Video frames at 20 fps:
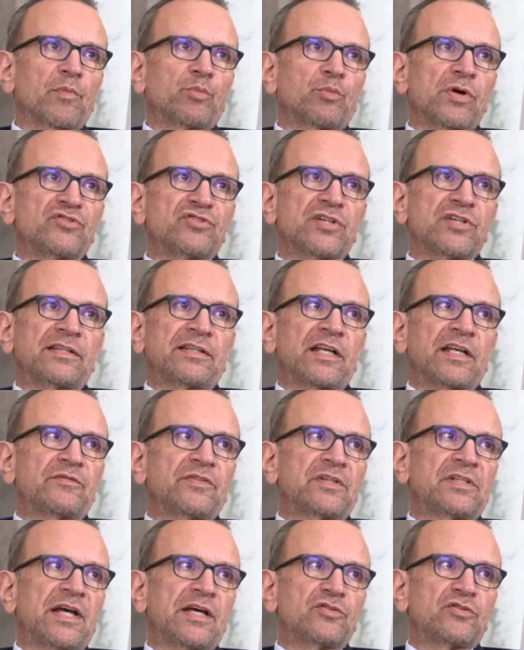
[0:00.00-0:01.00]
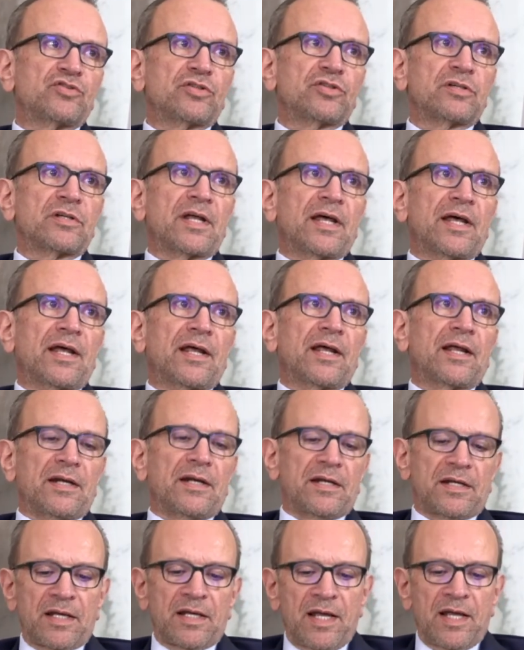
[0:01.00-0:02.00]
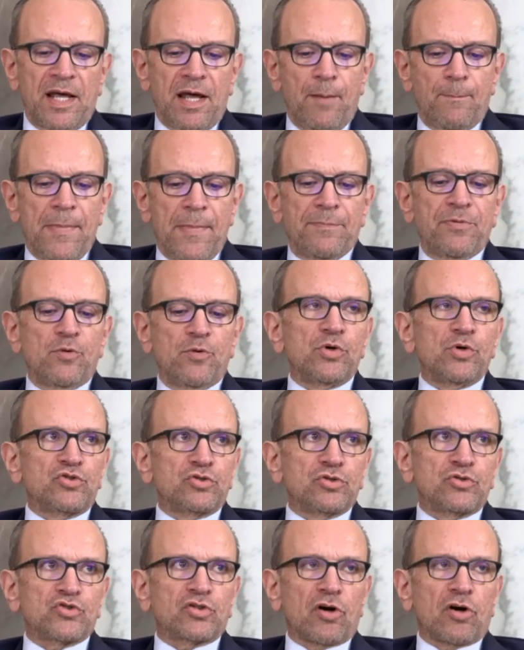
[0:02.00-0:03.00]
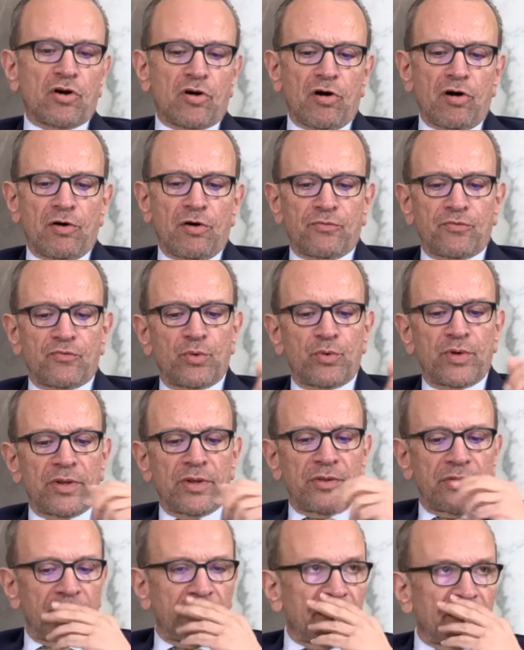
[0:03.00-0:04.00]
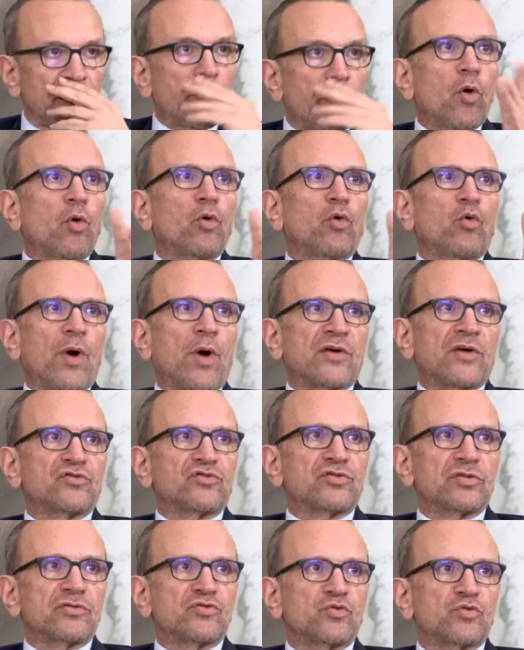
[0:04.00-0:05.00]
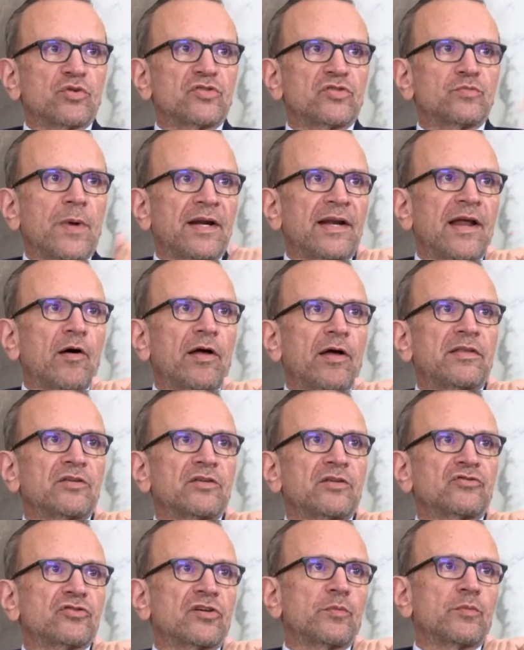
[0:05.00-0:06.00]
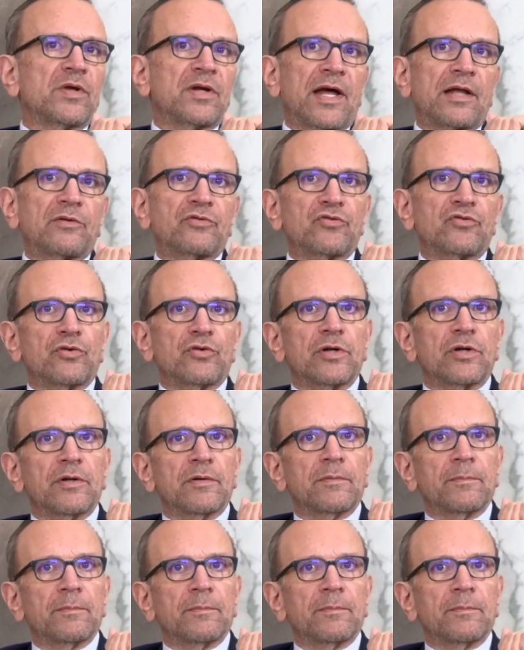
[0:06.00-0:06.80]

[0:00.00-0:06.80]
Appreciate the invitation, and maybe we should start off with the poll questions, which by now I think should have been answered.